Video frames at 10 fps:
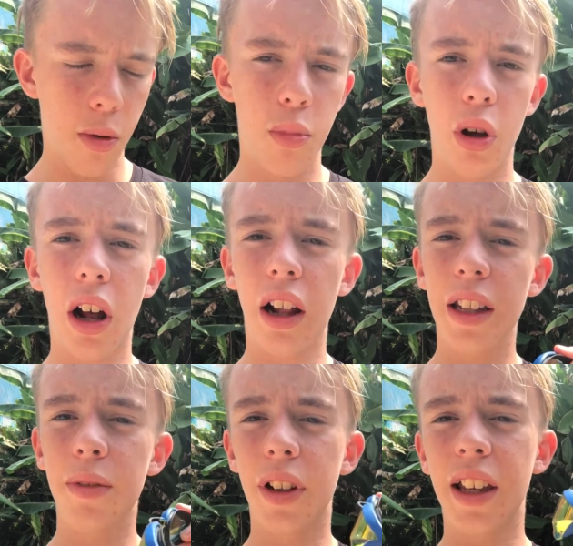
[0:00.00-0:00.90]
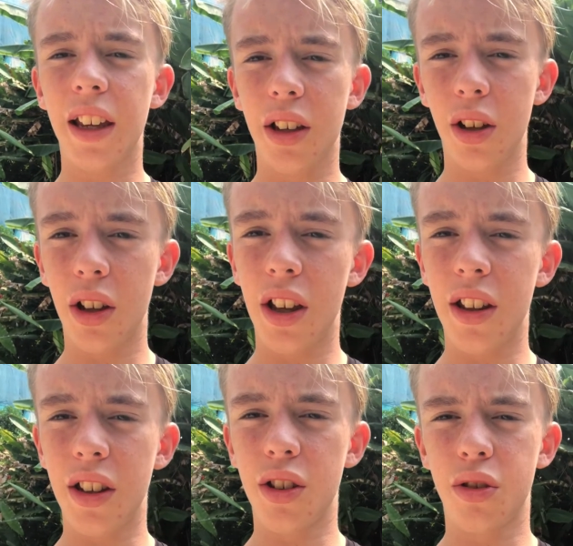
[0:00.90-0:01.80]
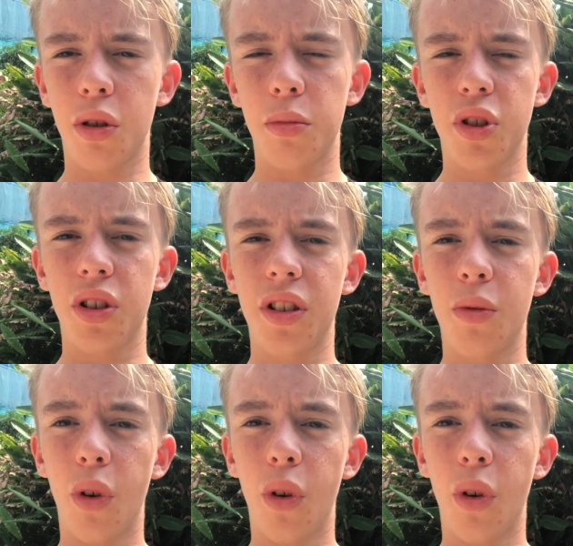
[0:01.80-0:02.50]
But I'll leave a link in the description